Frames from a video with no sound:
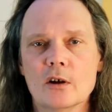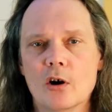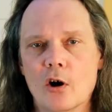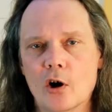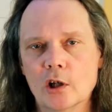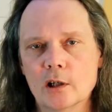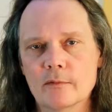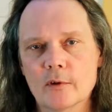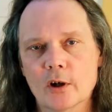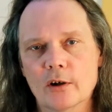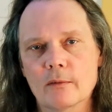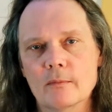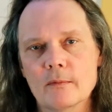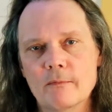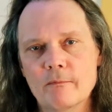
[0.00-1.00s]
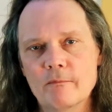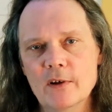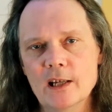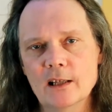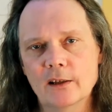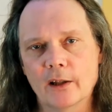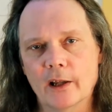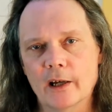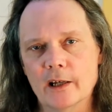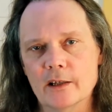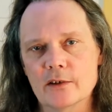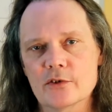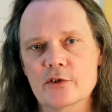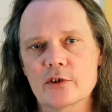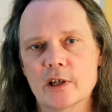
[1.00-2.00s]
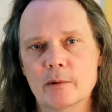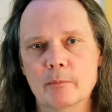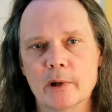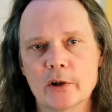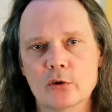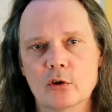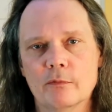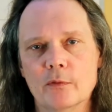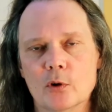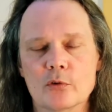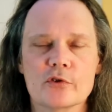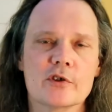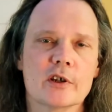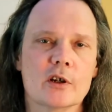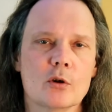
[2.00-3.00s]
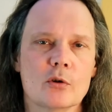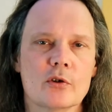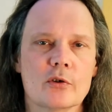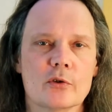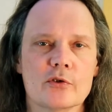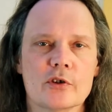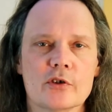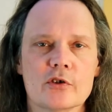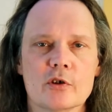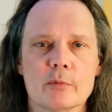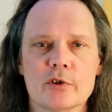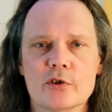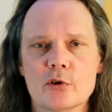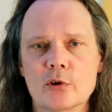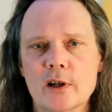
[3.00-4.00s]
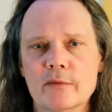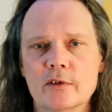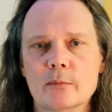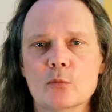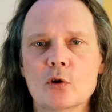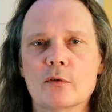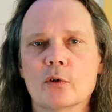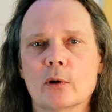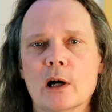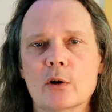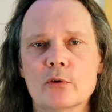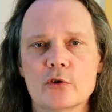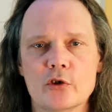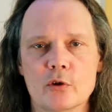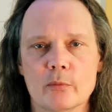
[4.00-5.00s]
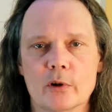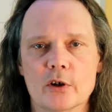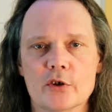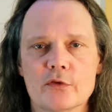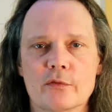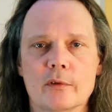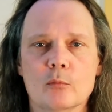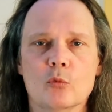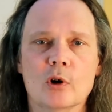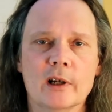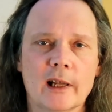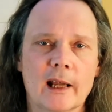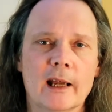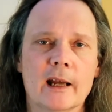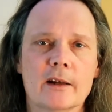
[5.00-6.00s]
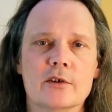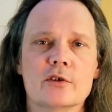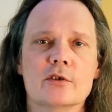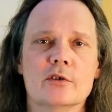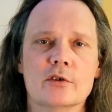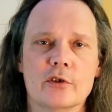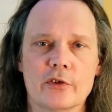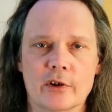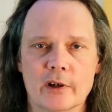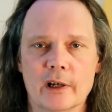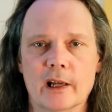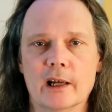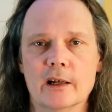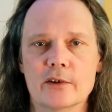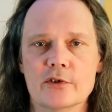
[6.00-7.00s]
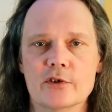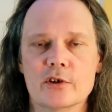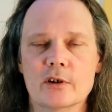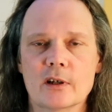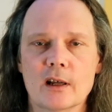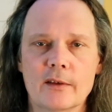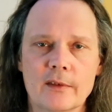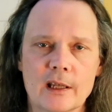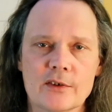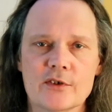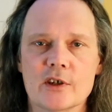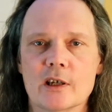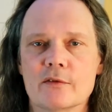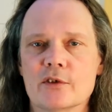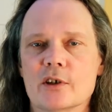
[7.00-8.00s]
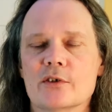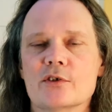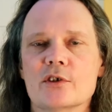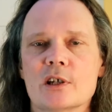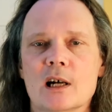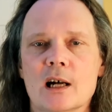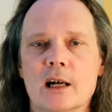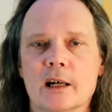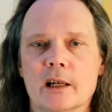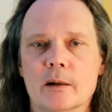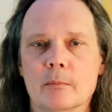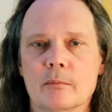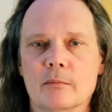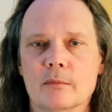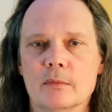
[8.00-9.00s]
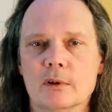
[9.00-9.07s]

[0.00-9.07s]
all of our feed lines and microphones that go to those instruments don't have to move around too much from one act to the next, and that saves us time.